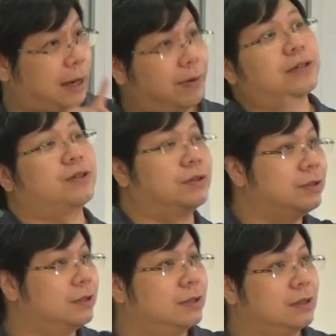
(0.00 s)
direction.
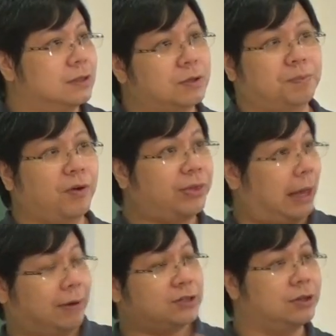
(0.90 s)
So both
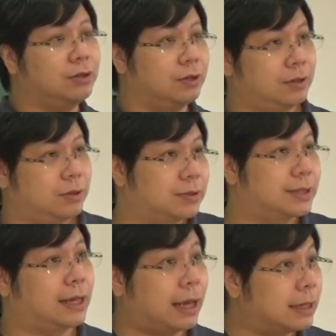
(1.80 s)
direction
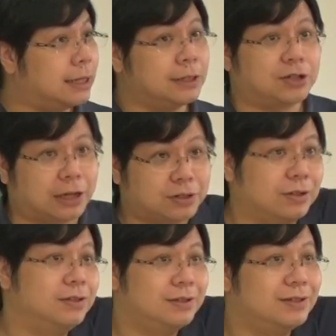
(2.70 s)
looks like an injection.